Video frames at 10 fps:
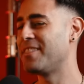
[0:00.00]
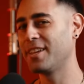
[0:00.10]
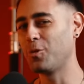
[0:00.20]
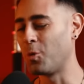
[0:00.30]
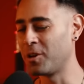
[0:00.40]

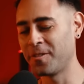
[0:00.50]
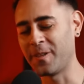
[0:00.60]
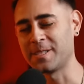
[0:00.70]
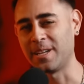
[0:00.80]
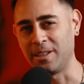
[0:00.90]
think one of the
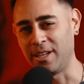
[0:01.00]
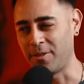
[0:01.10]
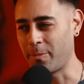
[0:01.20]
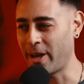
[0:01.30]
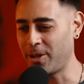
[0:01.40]
things I love
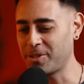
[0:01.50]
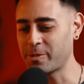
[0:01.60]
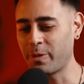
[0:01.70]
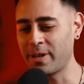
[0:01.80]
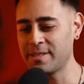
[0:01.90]
about this
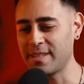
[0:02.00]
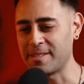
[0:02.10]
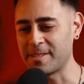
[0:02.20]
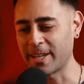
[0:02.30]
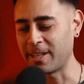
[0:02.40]
place
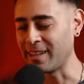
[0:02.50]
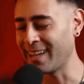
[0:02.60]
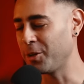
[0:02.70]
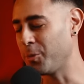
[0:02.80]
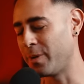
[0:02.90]
is it's like a
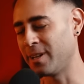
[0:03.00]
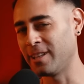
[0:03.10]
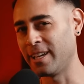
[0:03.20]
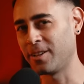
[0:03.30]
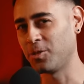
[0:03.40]
little bit
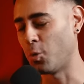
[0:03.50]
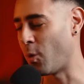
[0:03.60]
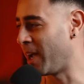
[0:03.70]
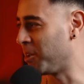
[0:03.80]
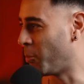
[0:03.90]
like the
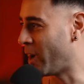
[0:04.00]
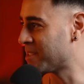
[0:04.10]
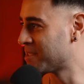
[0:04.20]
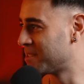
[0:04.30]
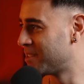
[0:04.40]
Wild
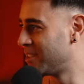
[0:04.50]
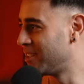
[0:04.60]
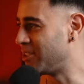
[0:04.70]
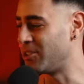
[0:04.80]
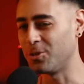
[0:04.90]
West. Yeah.
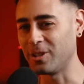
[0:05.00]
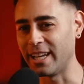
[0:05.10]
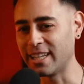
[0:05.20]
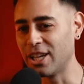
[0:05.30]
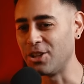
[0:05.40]
You know,
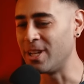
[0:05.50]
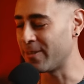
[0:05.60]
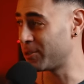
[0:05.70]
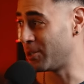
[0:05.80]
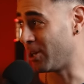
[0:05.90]
like you
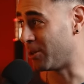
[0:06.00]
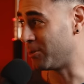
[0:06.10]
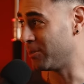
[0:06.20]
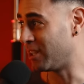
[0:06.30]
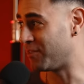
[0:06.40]
never
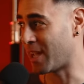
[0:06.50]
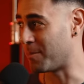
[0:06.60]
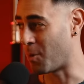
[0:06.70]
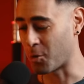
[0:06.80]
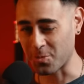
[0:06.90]
know if that
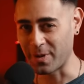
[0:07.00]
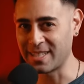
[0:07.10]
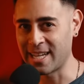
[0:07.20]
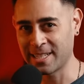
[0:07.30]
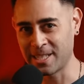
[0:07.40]
motorbike
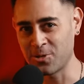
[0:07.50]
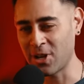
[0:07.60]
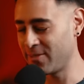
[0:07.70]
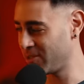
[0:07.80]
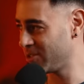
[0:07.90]
taxi
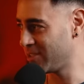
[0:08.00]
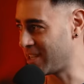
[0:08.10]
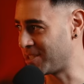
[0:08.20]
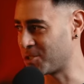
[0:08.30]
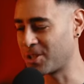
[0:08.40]
driver
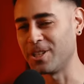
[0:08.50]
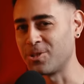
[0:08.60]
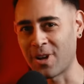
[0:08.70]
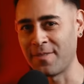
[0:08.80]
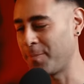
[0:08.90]
is just going to
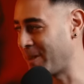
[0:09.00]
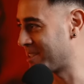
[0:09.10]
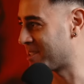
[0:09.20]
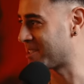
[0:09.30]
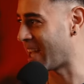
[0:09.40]
drive up
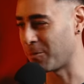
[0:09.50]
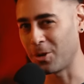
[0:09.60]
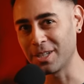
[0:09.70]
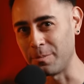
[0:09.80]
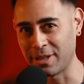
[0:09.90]
onto the
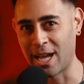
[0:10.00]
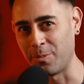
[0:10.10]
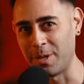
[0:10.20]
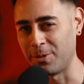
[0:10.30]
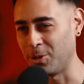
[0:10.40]
sidewalk and plow
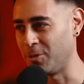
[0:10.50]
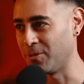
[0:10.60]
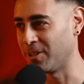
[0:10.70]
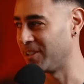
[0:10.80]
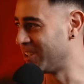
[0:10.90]
people
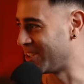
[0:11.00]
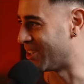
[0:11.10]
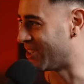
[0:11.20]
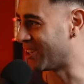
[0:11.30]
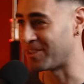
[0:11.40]
over, you
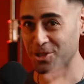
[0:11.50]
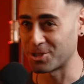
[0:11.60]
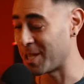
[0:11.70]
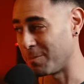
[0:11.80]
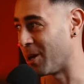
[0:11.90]
know, and then
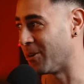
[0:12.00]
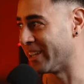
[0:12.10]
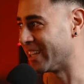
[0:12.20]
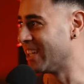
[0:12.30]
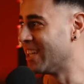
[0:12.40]
just keep
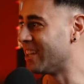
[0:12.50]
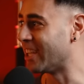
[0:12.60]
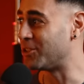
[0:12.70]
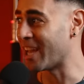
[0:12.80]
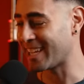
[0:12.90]
going. I hope not.
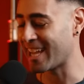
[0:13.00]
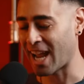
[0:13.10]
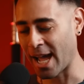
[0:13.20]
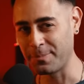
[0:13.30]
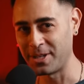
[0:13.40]
Like that can't
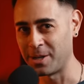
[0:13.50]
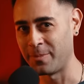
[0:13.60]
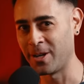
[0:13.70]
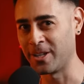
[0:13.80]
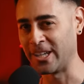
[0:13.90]
happen in
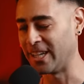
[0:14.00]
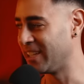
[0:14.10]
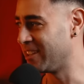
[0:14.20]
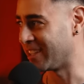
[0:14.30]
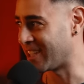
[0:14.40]
America.
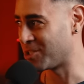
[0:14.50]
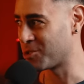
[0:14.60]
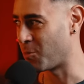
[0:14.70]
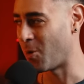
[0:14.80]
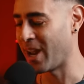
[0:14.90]
Like that
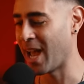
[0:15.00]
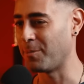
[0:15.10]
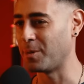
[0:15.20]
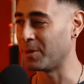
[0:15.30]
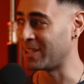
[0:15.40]
just won't
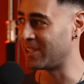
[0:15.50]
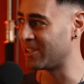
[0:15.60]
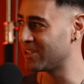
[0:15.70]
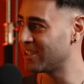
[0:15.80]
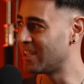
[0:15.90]
happen. But
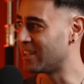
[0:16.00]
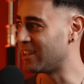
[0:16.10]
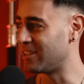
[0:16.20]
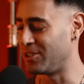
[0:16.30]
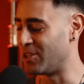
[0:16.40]
here,
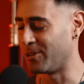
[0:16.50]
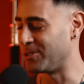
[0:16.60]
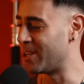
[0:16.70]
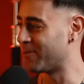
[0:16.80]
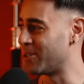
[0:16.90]
you know,
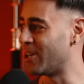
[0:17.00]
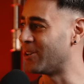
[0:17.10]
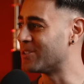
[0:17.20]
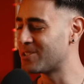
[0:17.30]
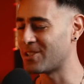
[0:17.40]
you never
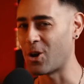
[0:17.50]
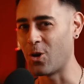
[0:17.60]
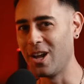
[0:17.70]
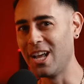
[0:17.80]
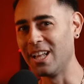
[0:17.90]
know. So